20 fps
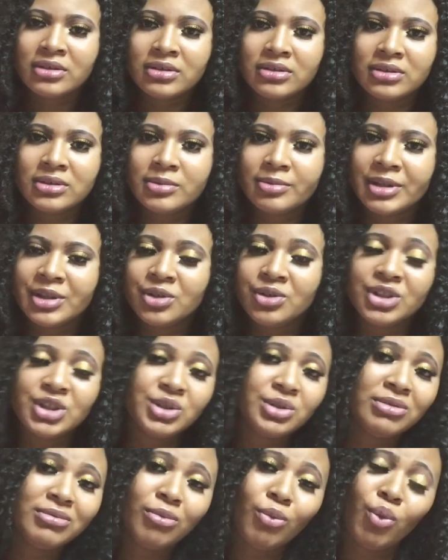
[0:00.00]
this is
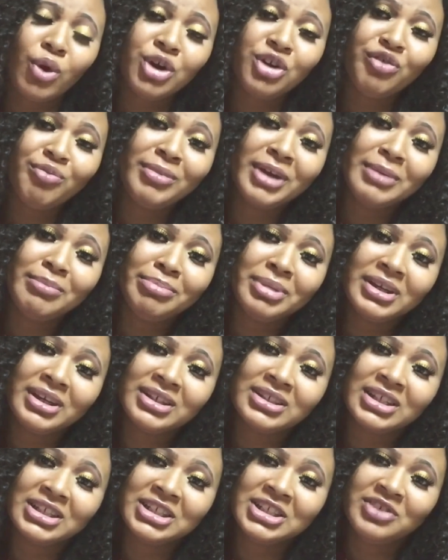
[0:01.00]
one of my
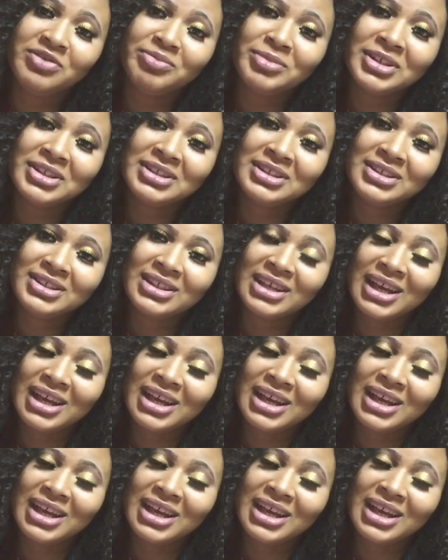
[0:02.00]
biggest achievements.